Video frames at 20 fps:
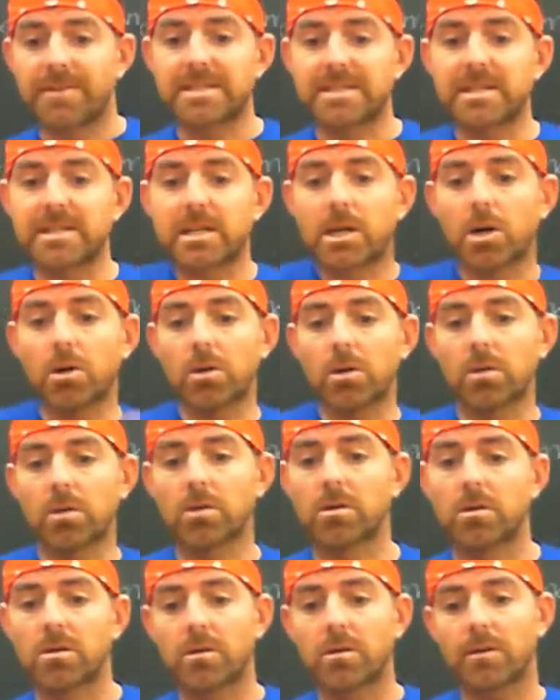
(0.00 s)

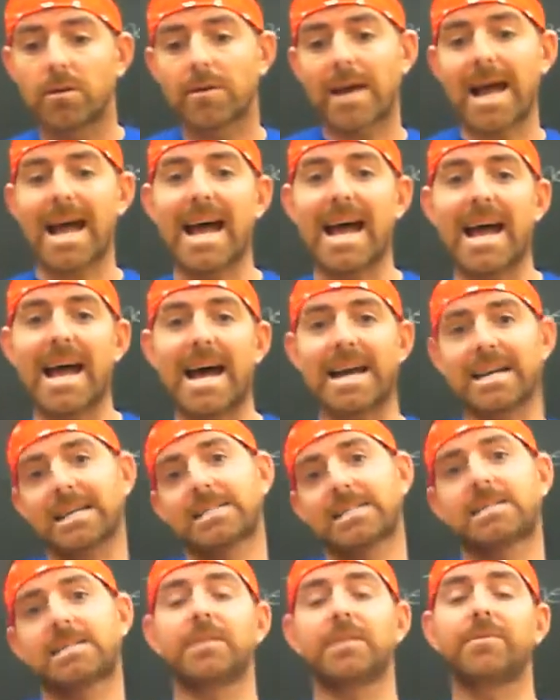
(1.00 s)
physical
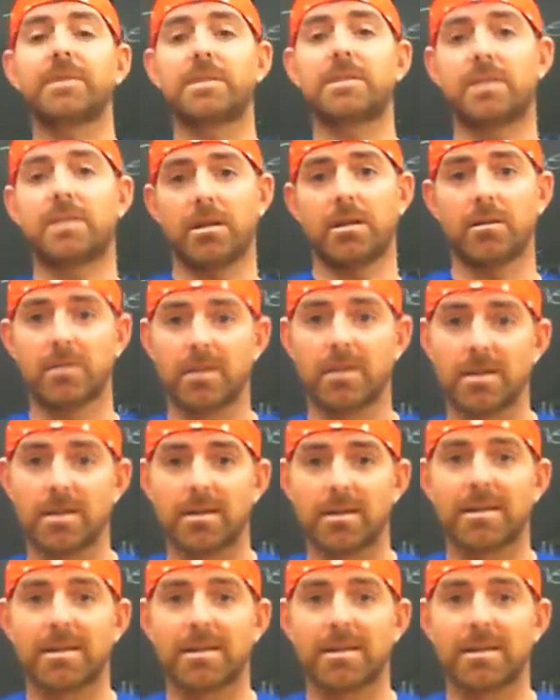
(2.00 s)
activity.